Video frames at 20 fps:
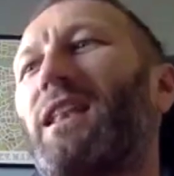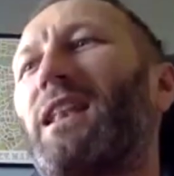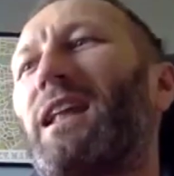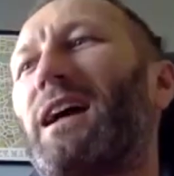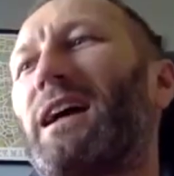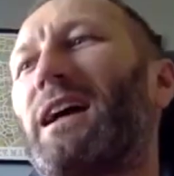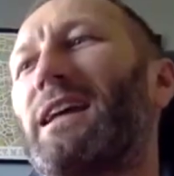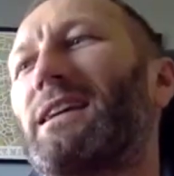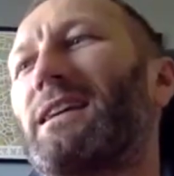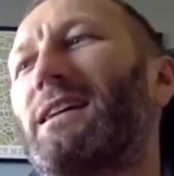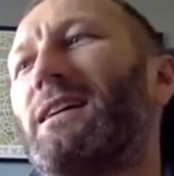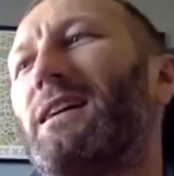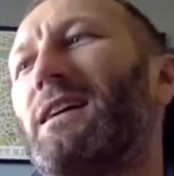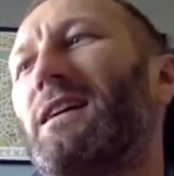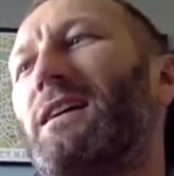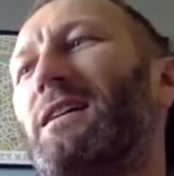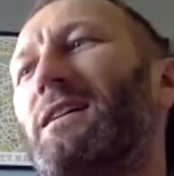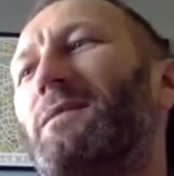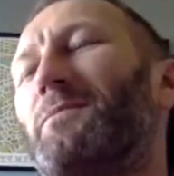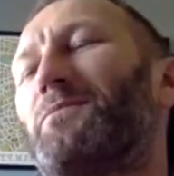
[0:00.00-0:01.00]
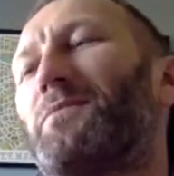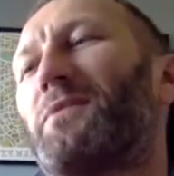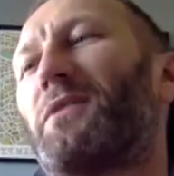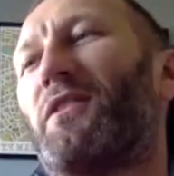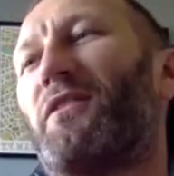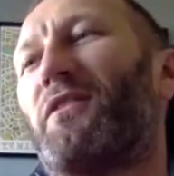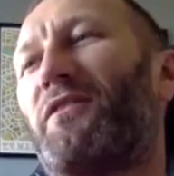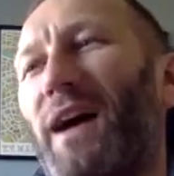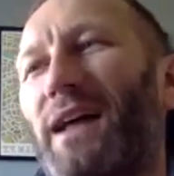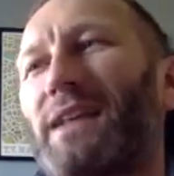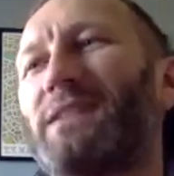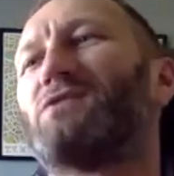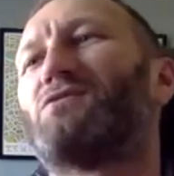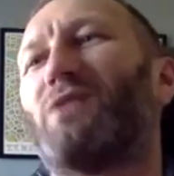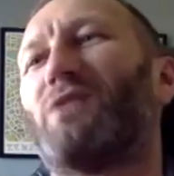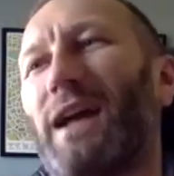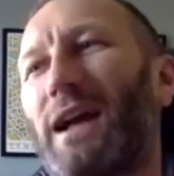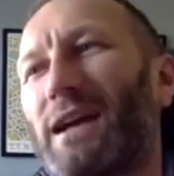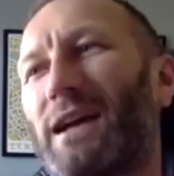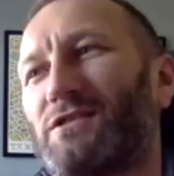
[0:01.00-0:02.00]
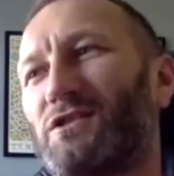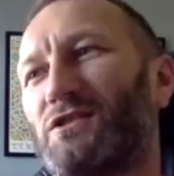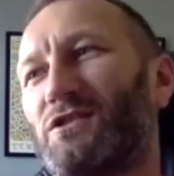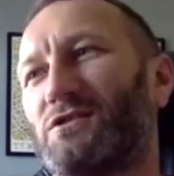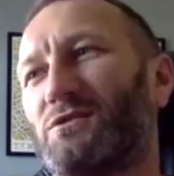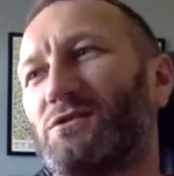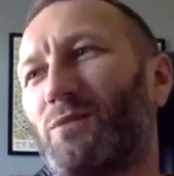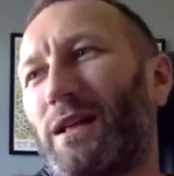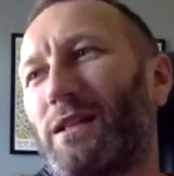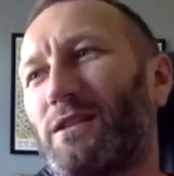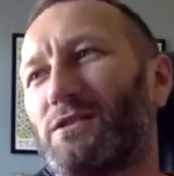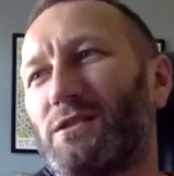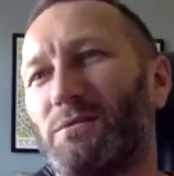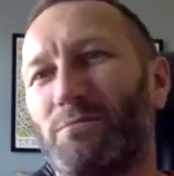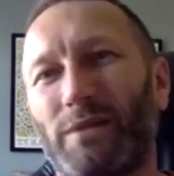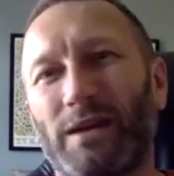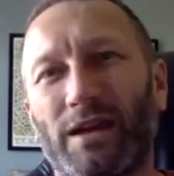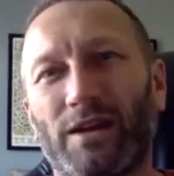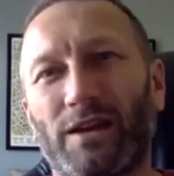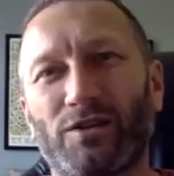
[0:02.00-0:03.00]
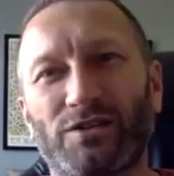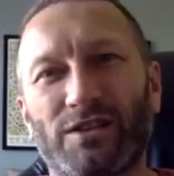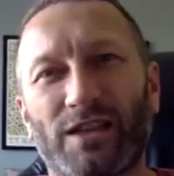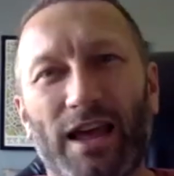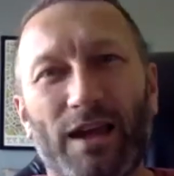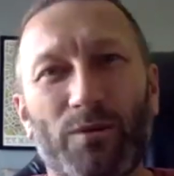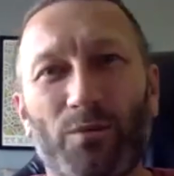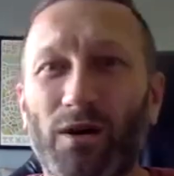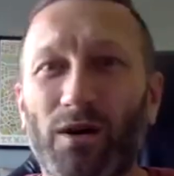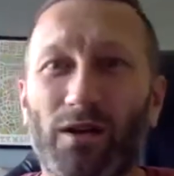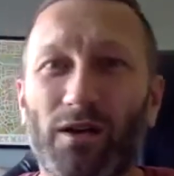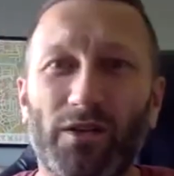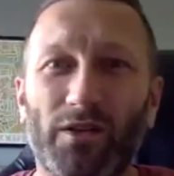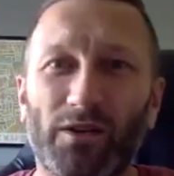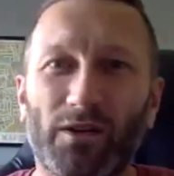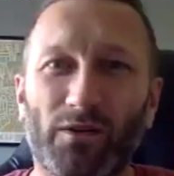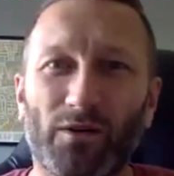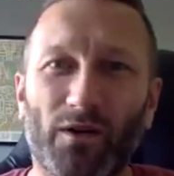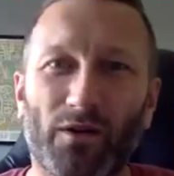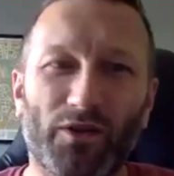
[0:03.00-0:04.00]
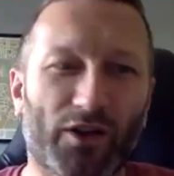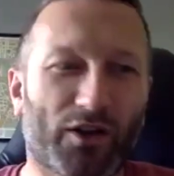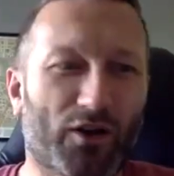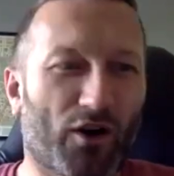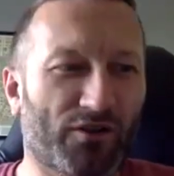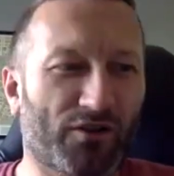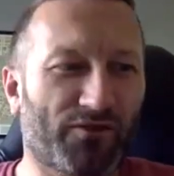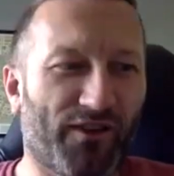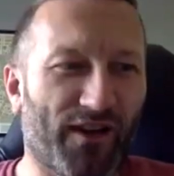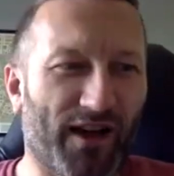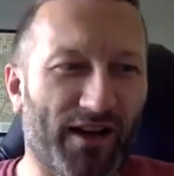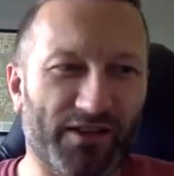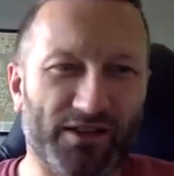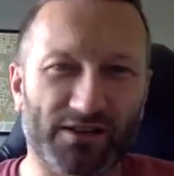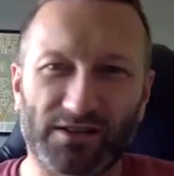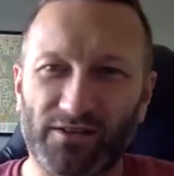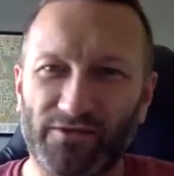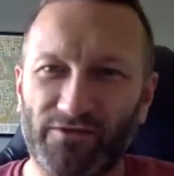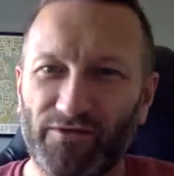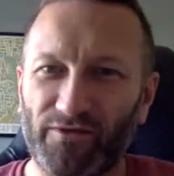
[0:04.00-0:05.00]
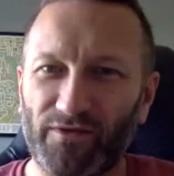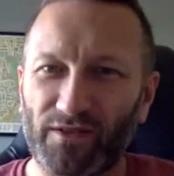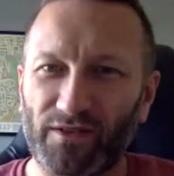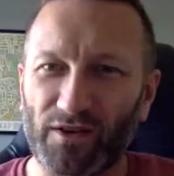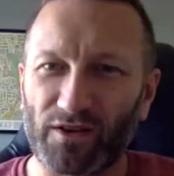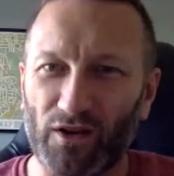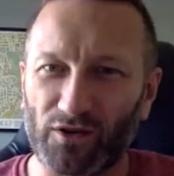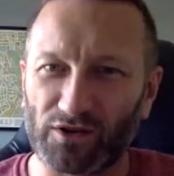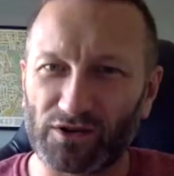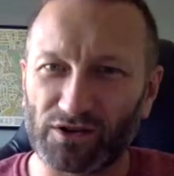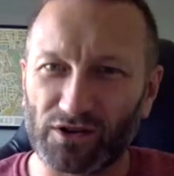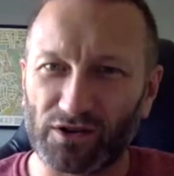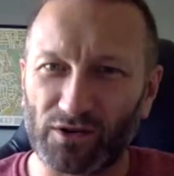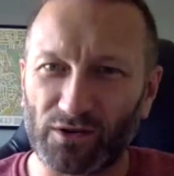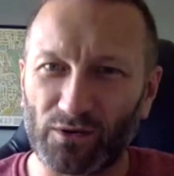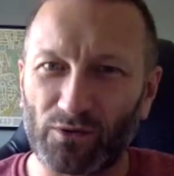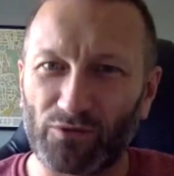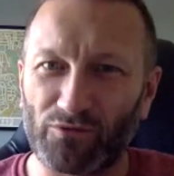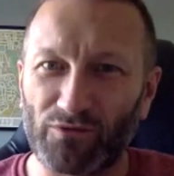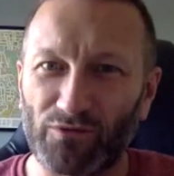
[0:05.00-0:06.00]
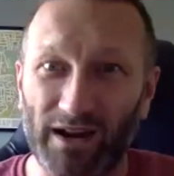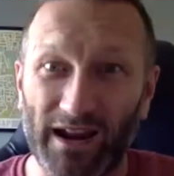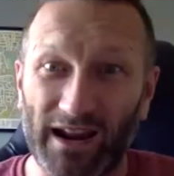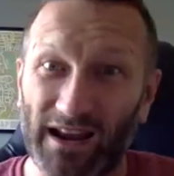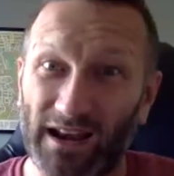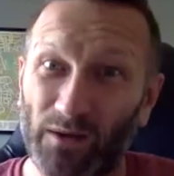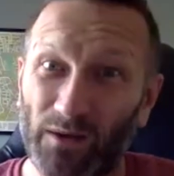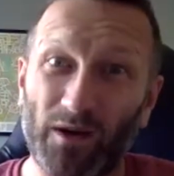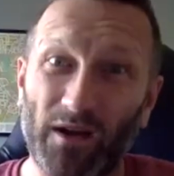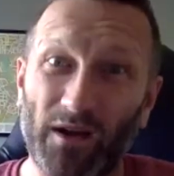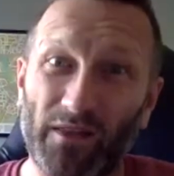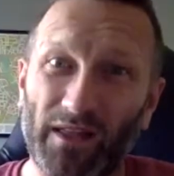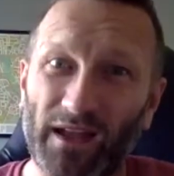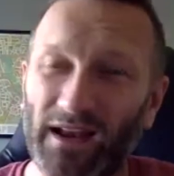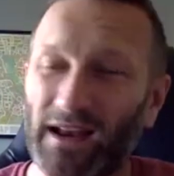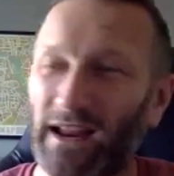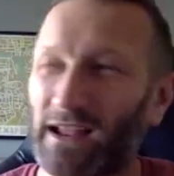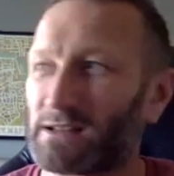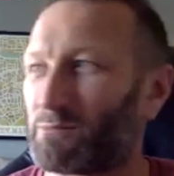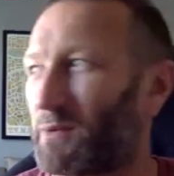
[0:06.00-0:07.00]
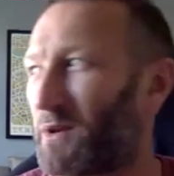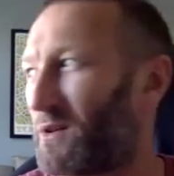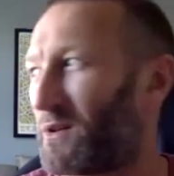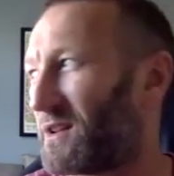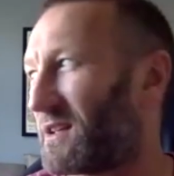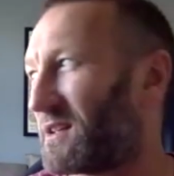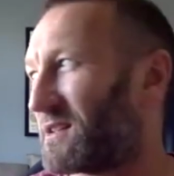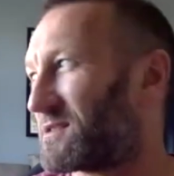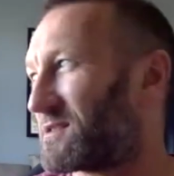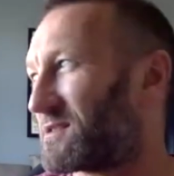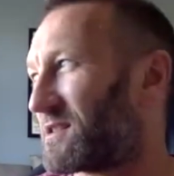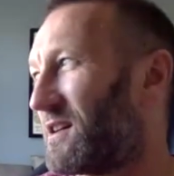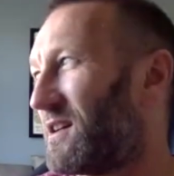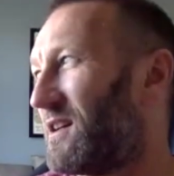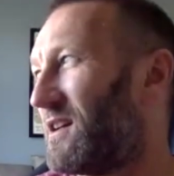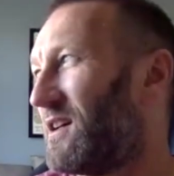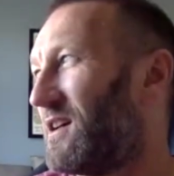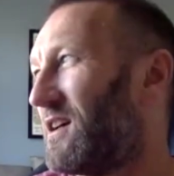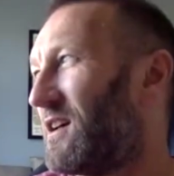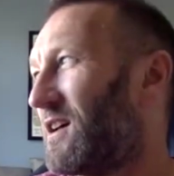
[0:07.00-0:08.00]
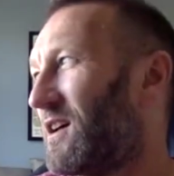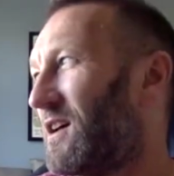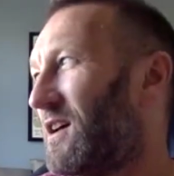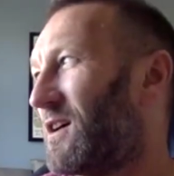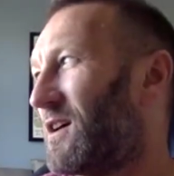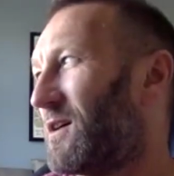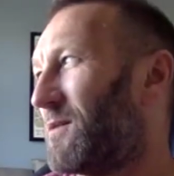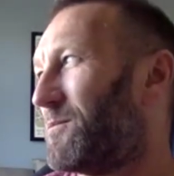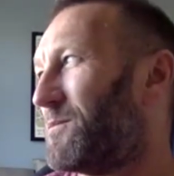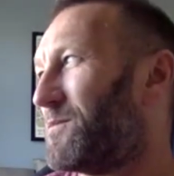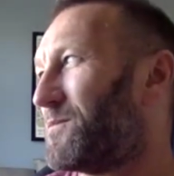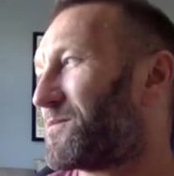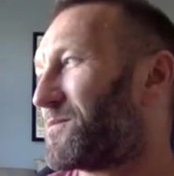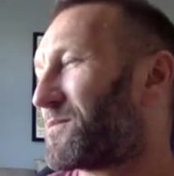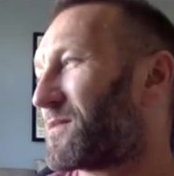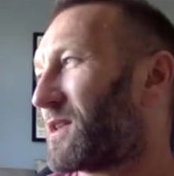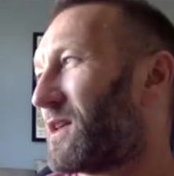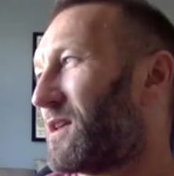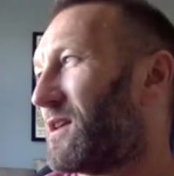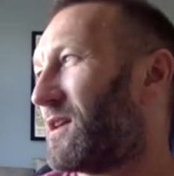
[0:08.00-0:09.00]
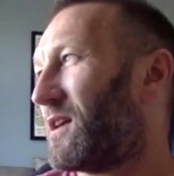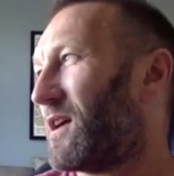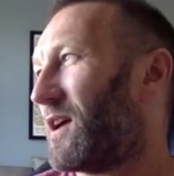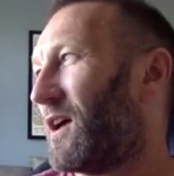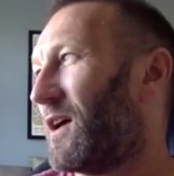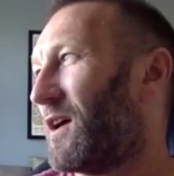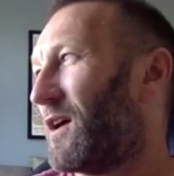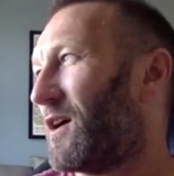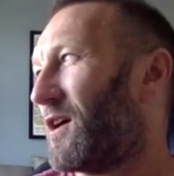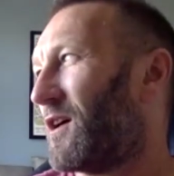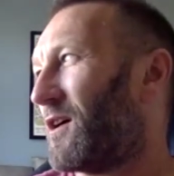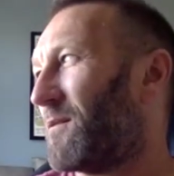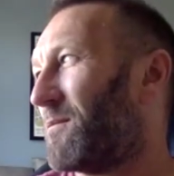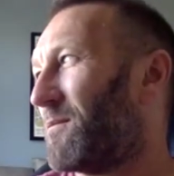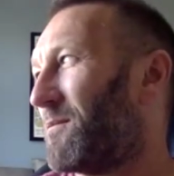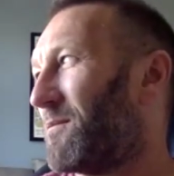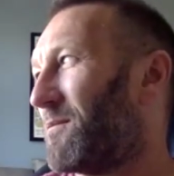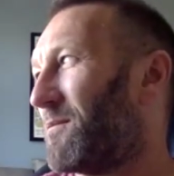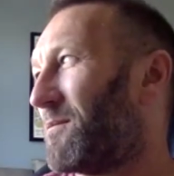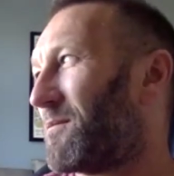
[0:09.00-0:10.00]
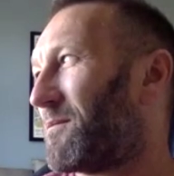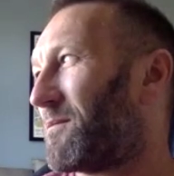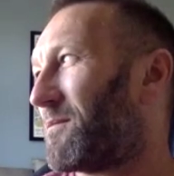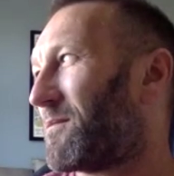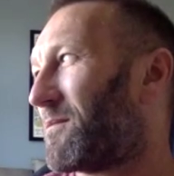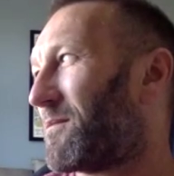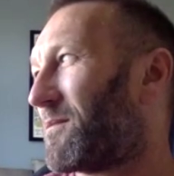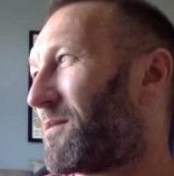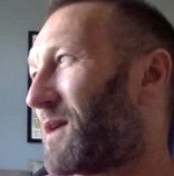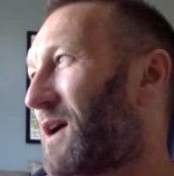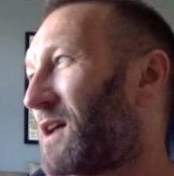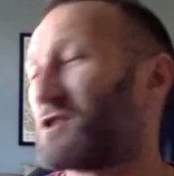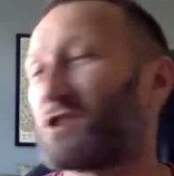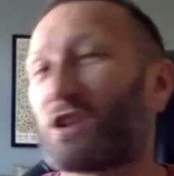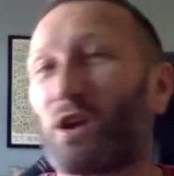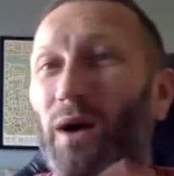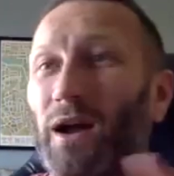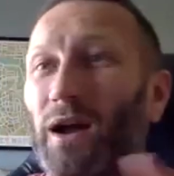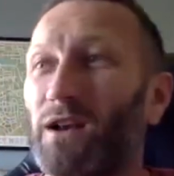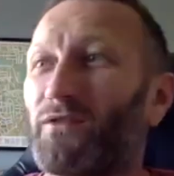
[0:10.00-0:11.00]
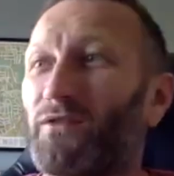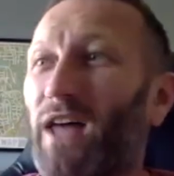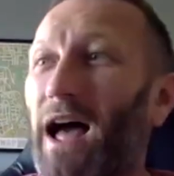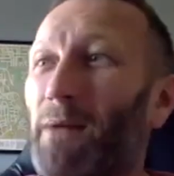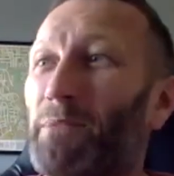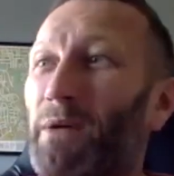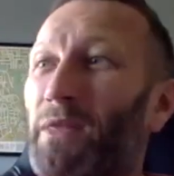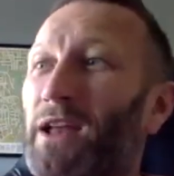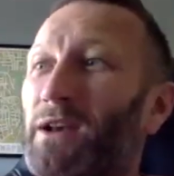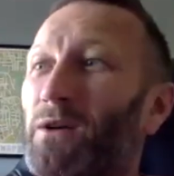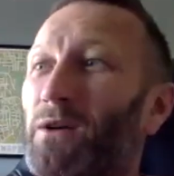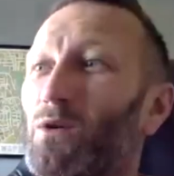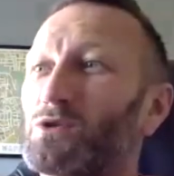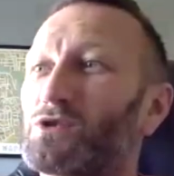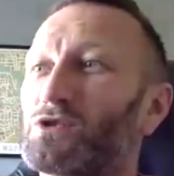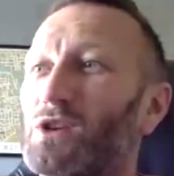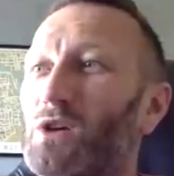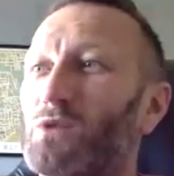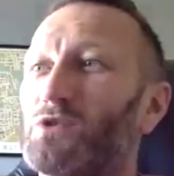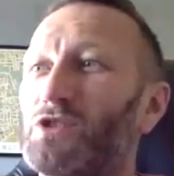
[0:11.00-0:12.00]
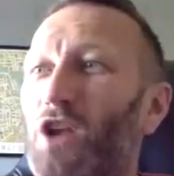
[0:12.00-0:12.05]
like the fans' reaction as well to me, because they were, you know, the godfathers of Doctor Who, really, weren't they? Let's be honest. And so I love that. But then also